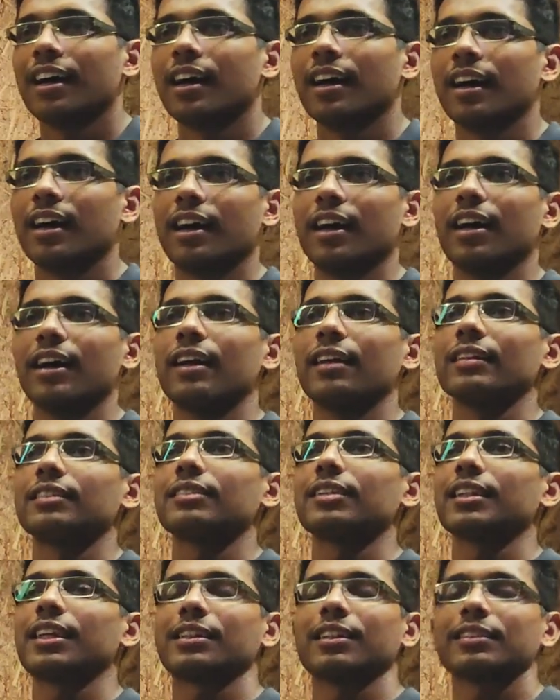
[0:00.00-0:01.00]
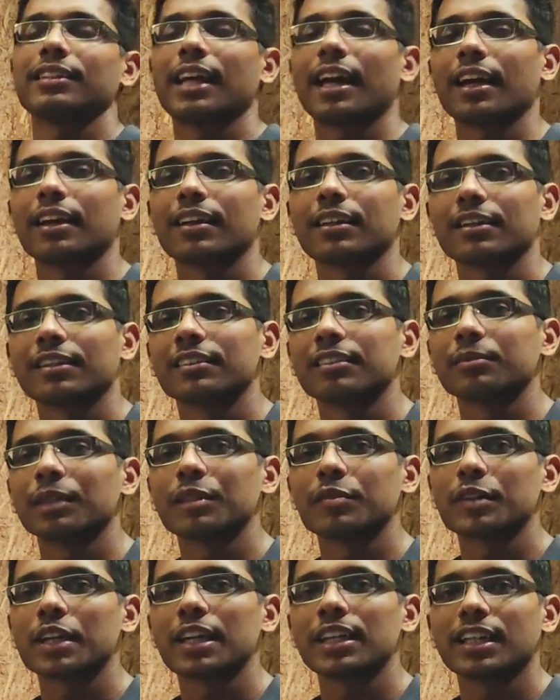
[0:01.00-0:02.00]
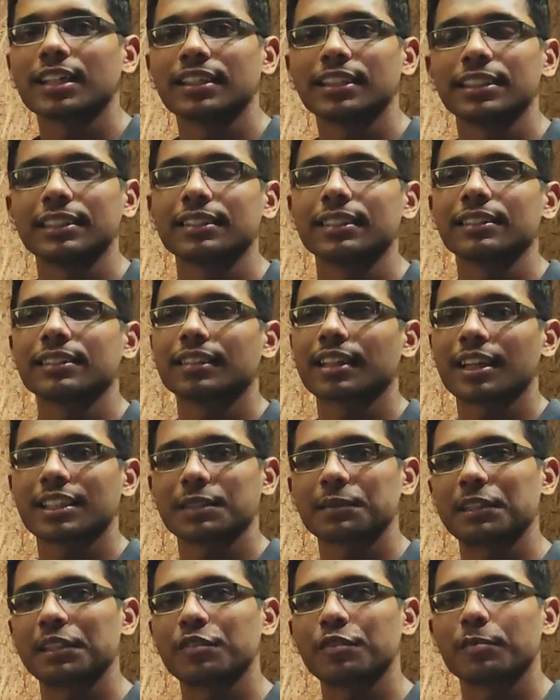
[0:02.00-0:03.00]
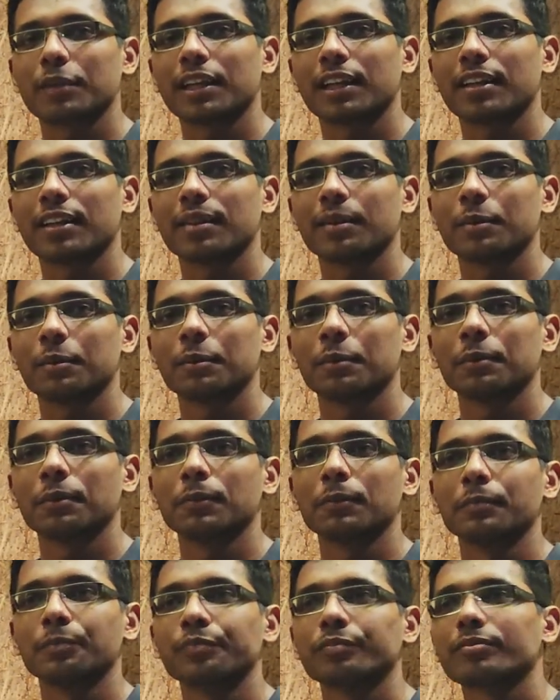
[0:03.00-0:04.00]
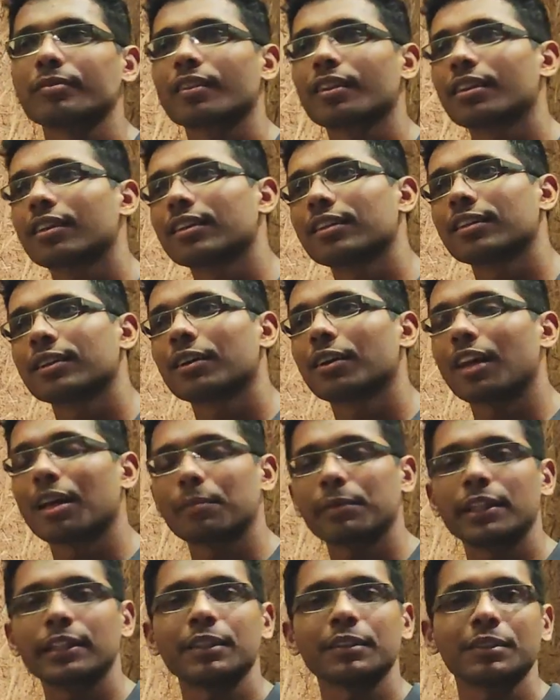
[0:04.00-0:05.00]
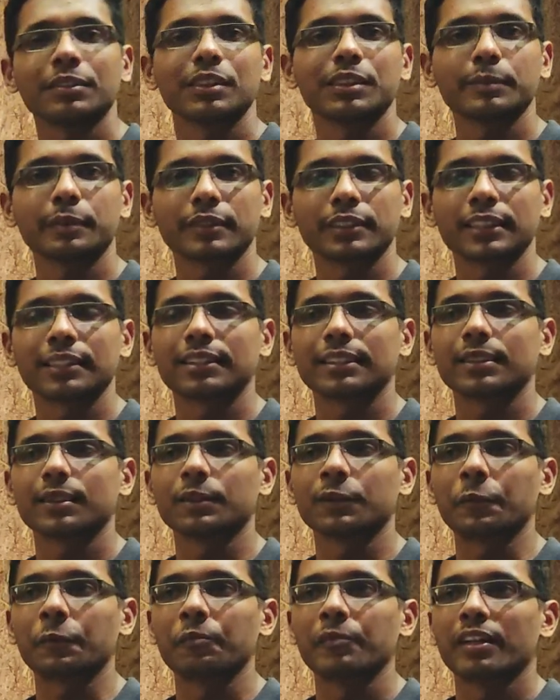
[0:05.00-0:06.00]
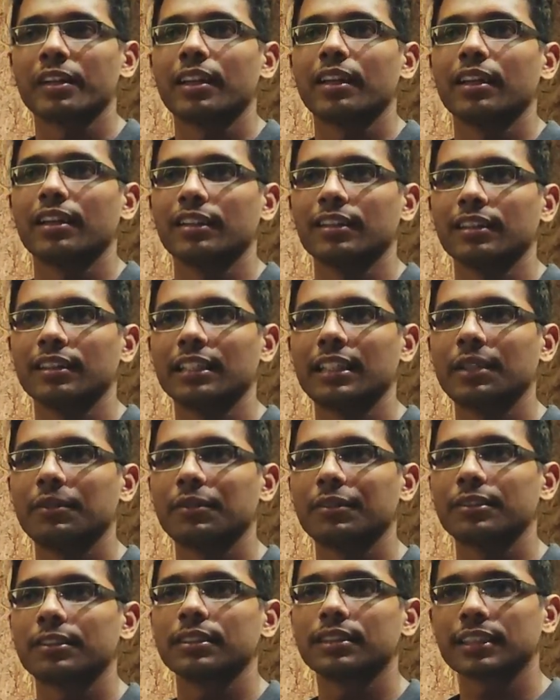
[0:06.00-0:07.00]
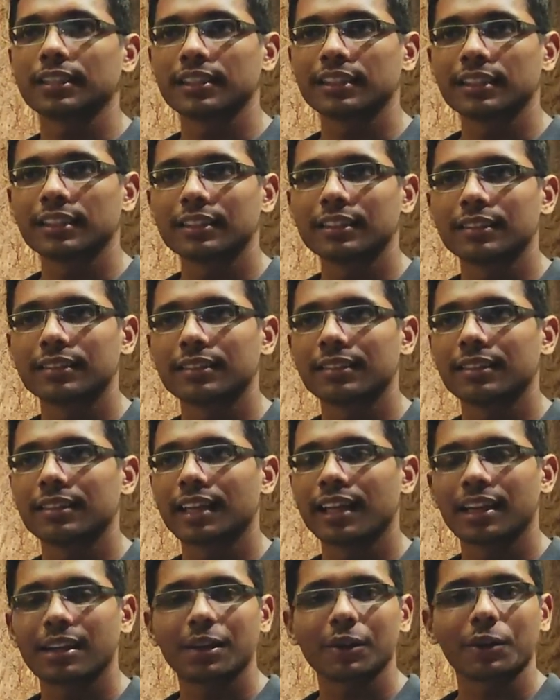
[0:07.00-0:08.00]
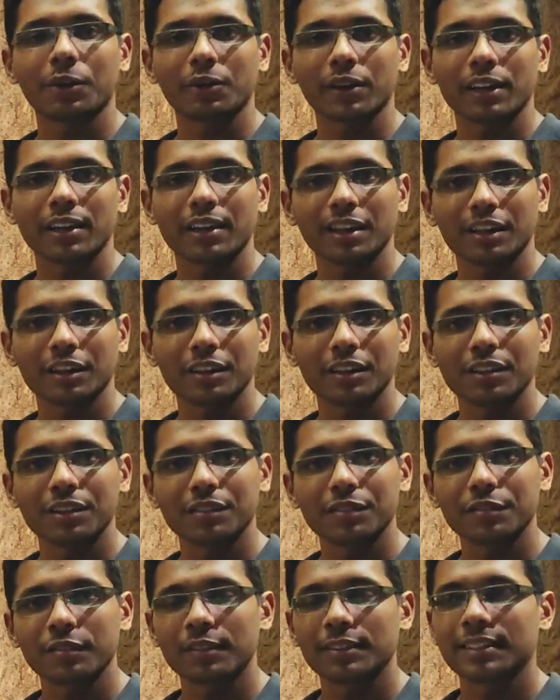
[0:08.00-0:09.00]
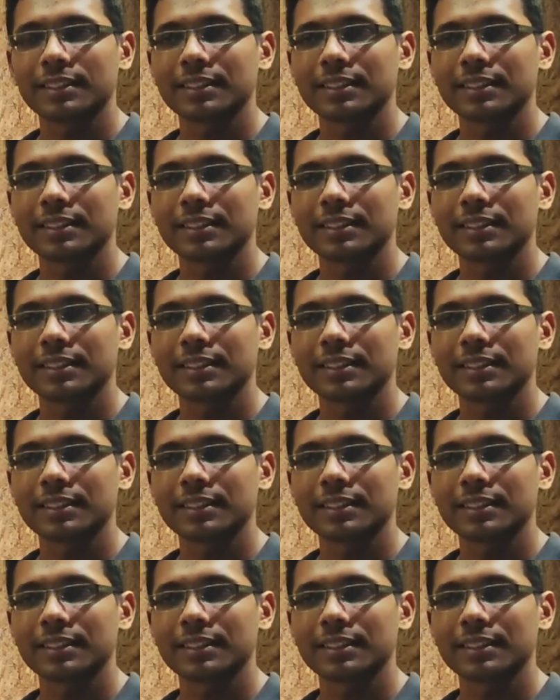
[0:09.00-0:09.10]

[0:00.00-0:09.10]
So I'd like to thank my friend Anish, classmate of mine, who collaborated on this project. So he was the data curator for